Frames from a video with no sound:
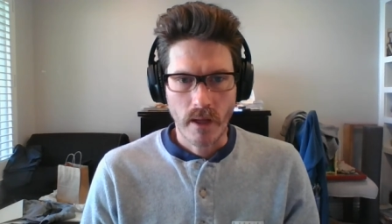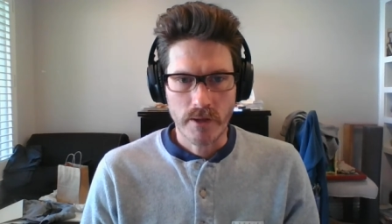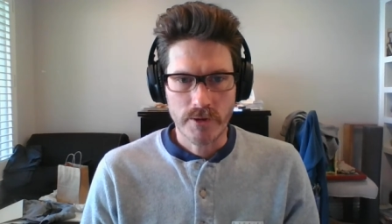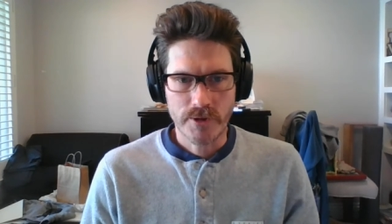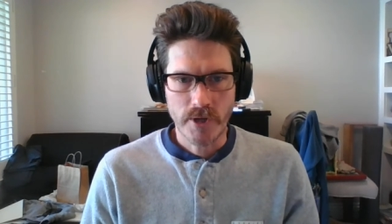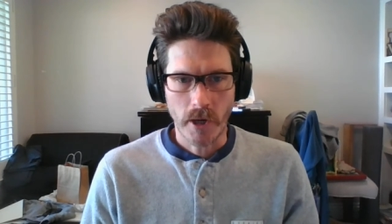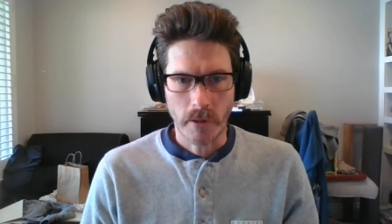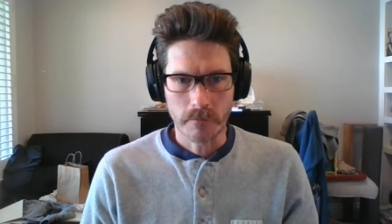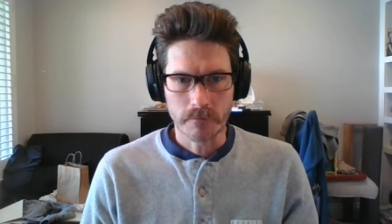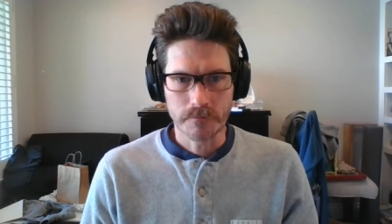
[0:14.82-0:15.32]

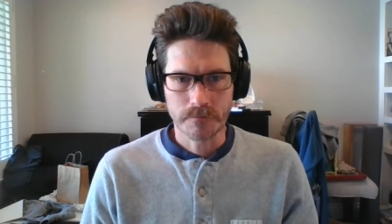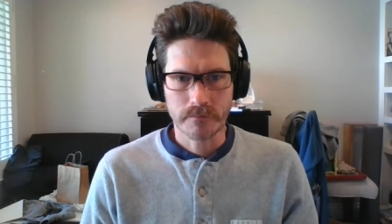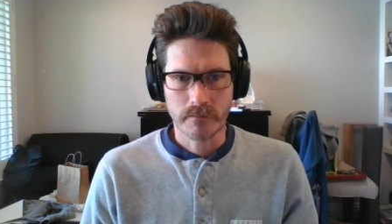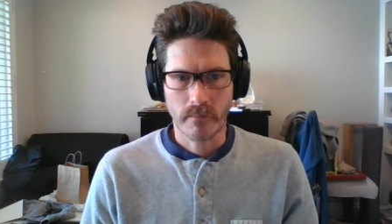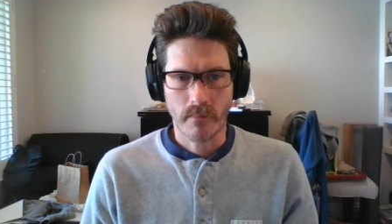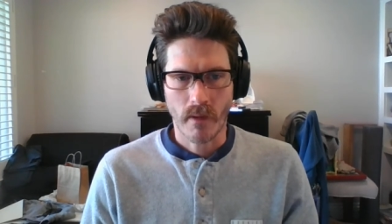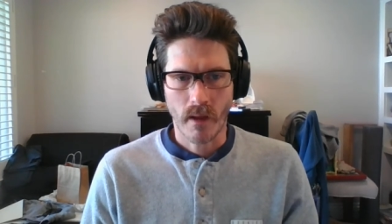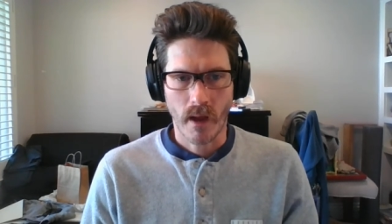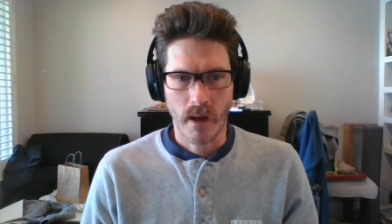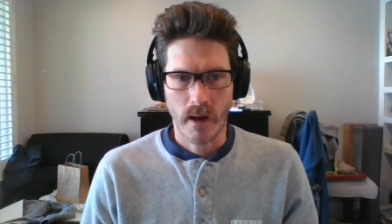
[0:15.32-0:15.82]
So,
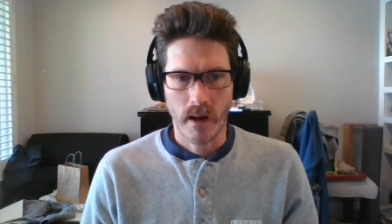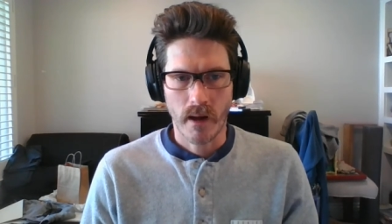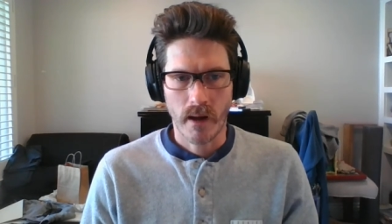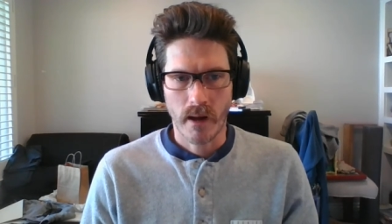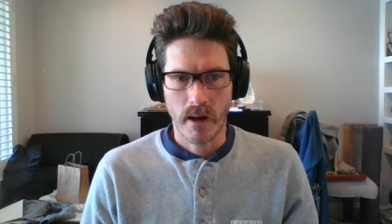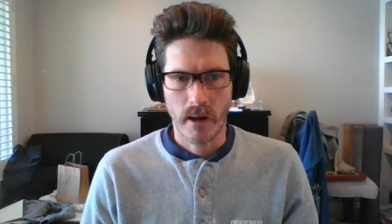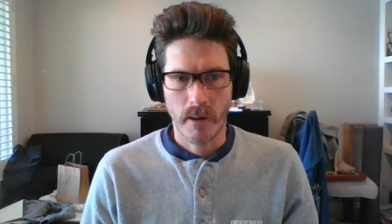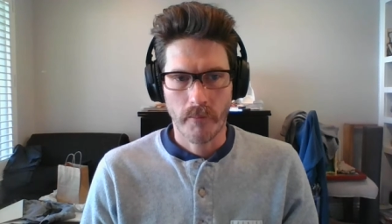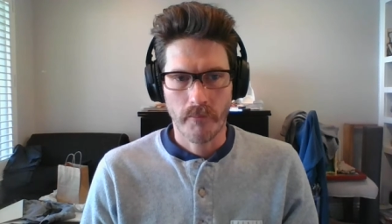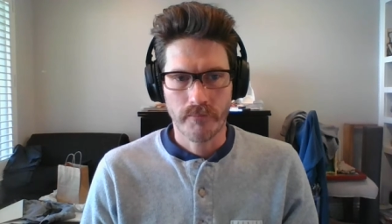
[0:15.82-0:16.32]

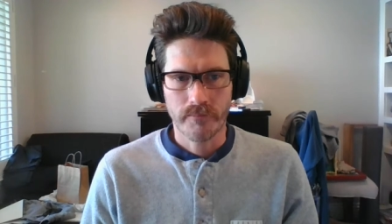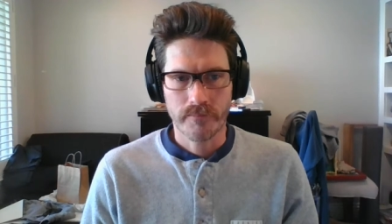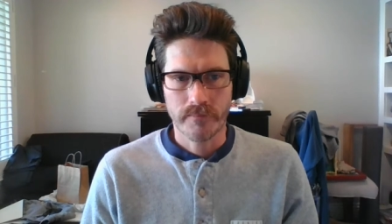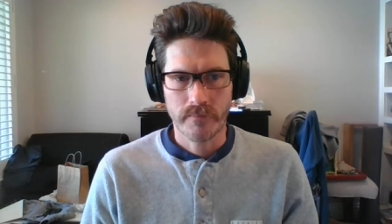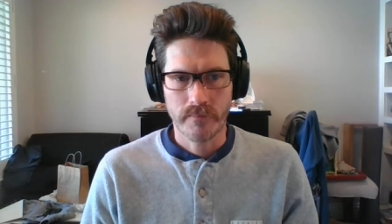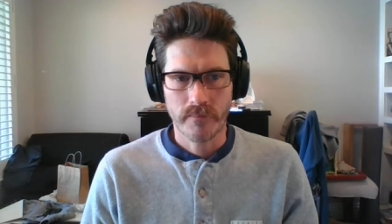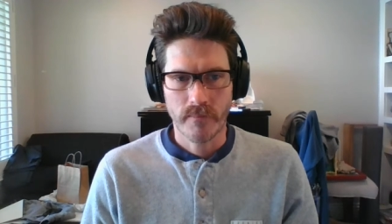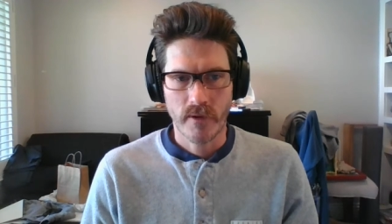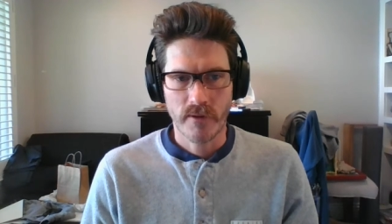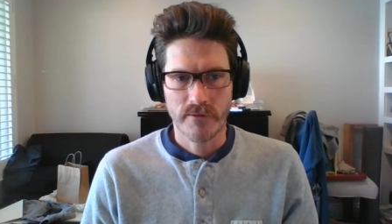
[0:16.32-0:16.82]
um,
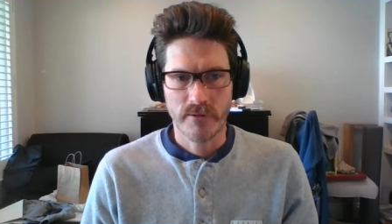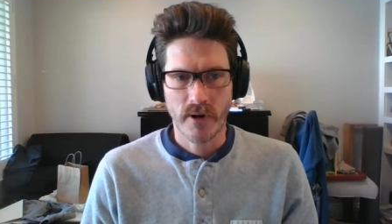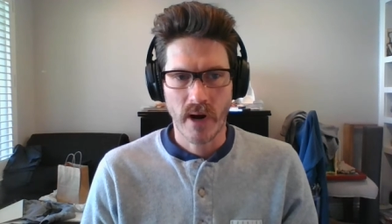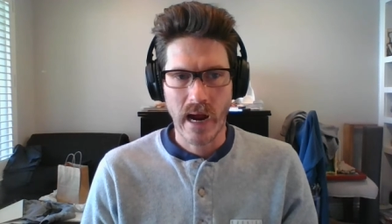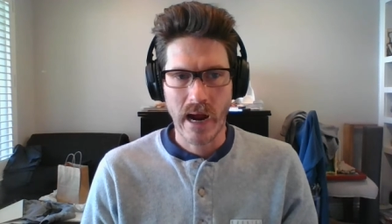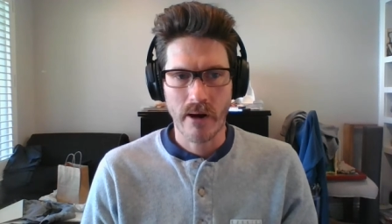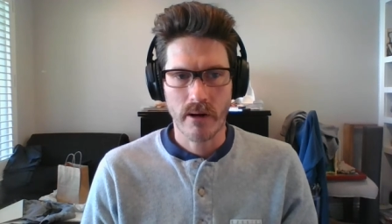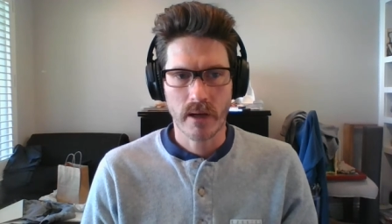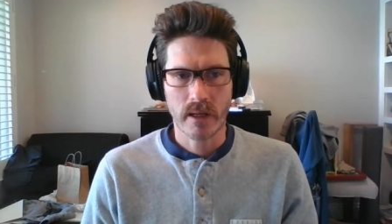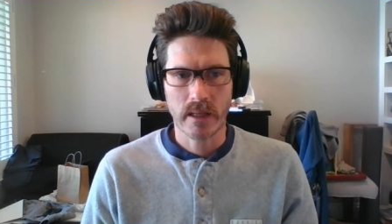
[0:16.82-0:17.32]
for
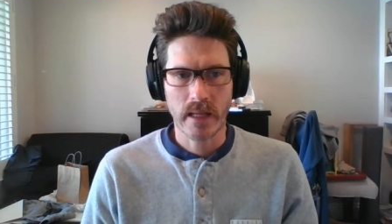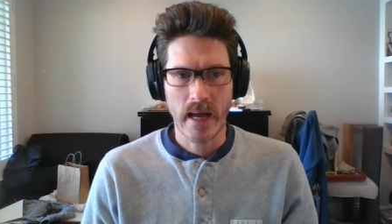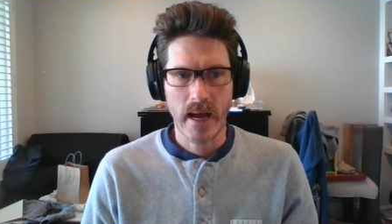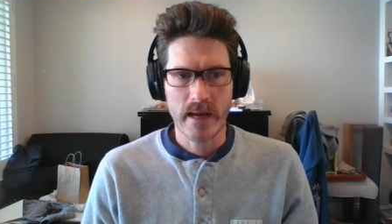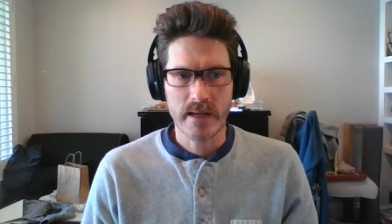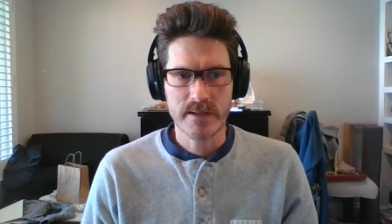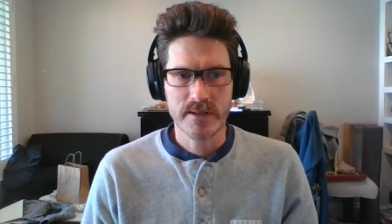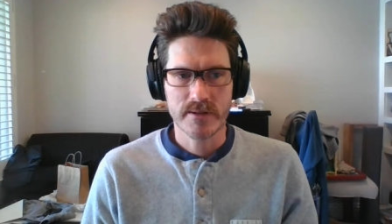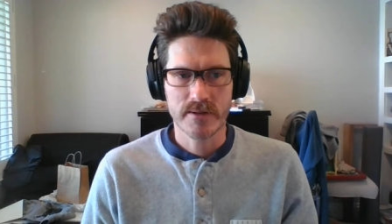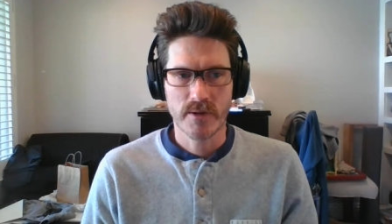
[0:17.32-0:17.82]
our
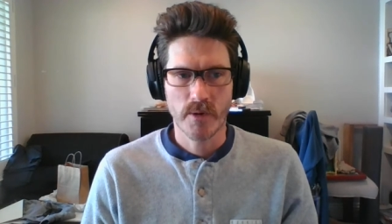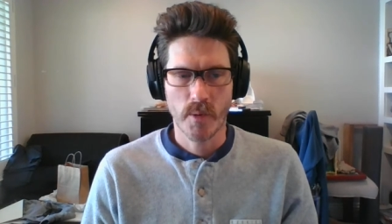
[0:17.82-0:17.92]
class,